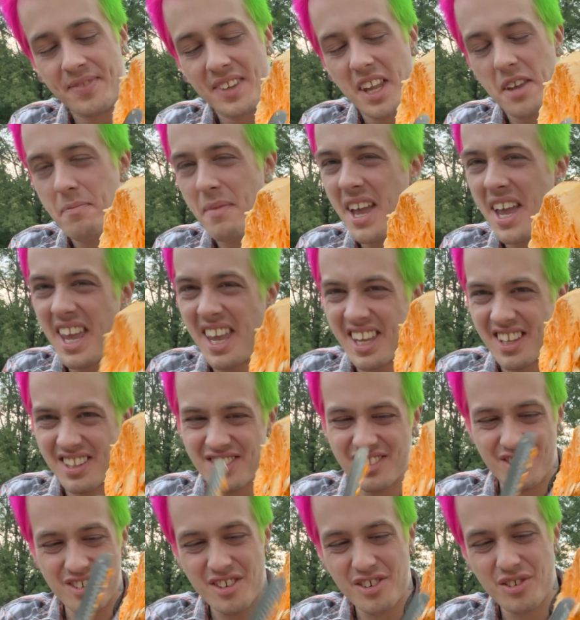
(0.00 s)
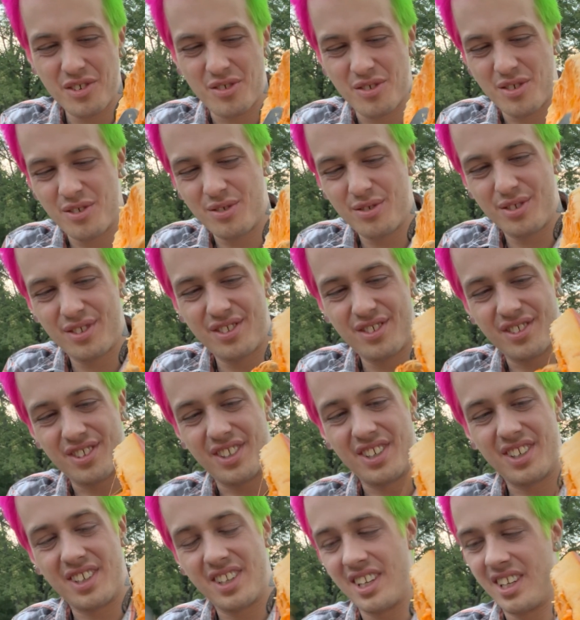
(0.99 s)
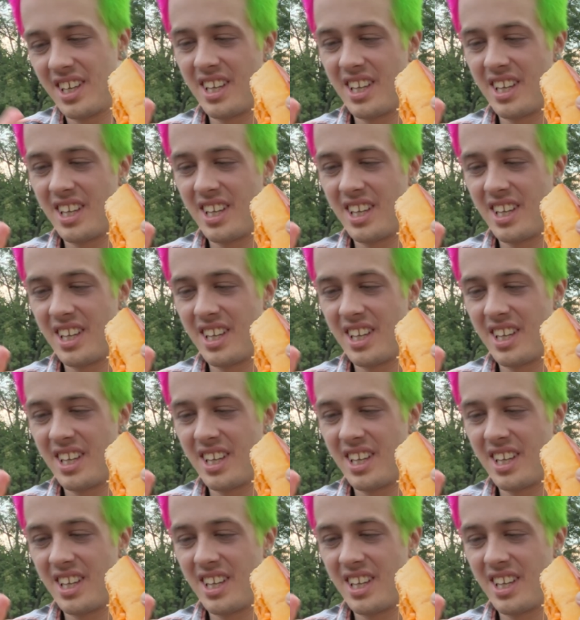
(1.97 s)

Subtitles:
My hands are all gross and